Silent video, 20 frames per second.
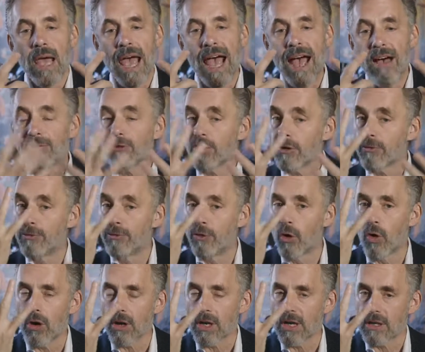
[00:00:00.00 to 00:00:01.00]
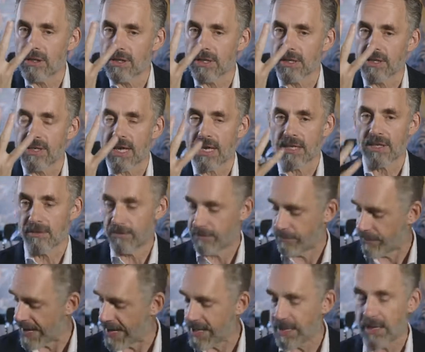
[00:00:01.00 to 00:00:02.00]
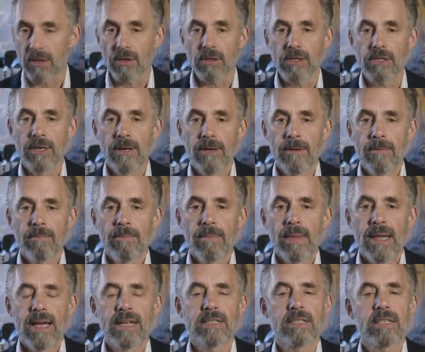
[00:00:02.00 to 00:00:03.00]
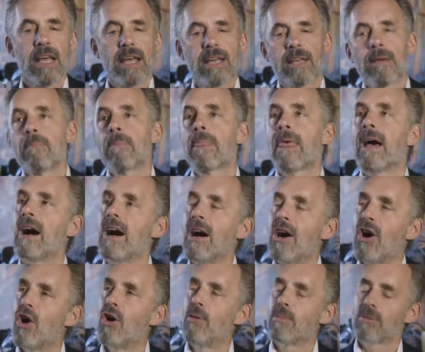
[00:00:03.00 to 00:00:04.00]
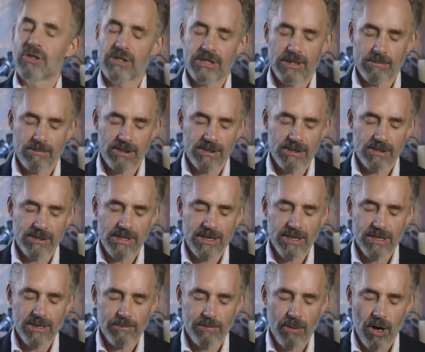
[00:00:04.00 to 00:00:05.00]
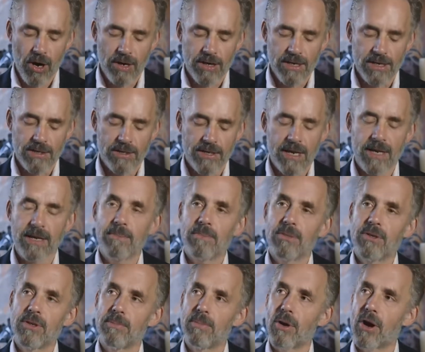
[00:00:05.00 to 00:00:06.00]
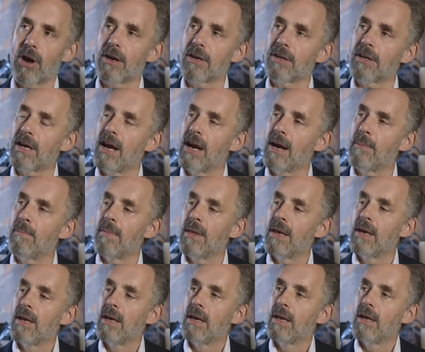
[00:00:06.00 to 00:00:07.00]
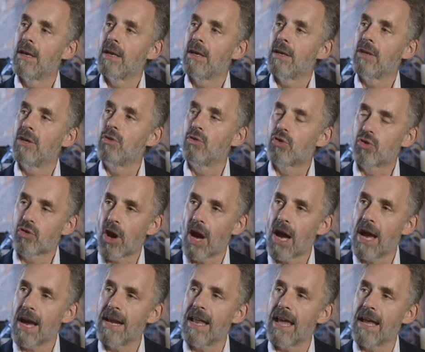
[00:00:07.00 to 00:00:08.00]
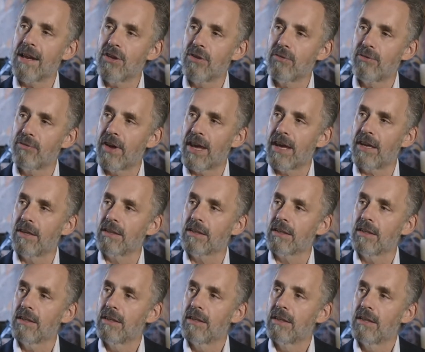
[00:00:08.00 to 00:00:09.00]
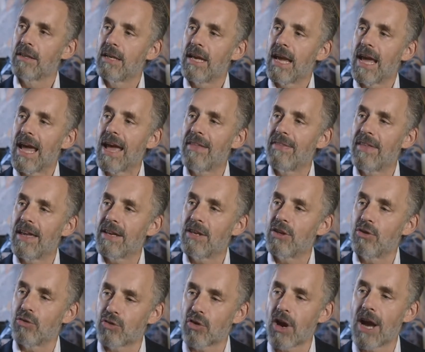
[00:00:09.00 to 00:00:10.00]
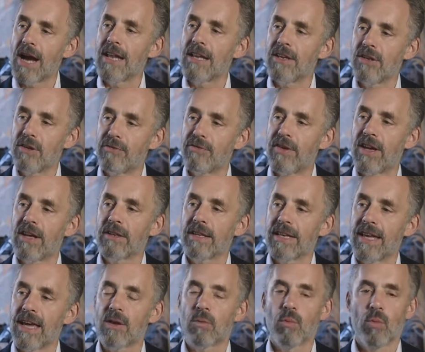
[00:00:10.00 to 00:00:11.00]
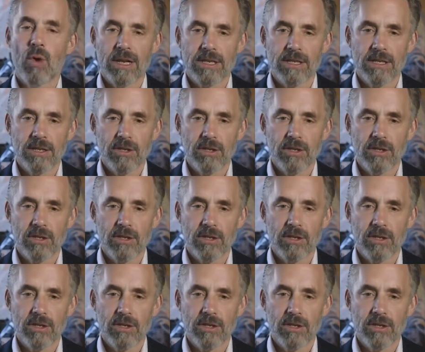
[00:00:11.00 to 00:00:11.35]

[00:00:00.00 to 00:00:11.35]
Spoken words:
after 4 successive failures, it's like Homer Simpson said to Bart. He said to Bart, you tried and you failed, and then you tried and you failed again. What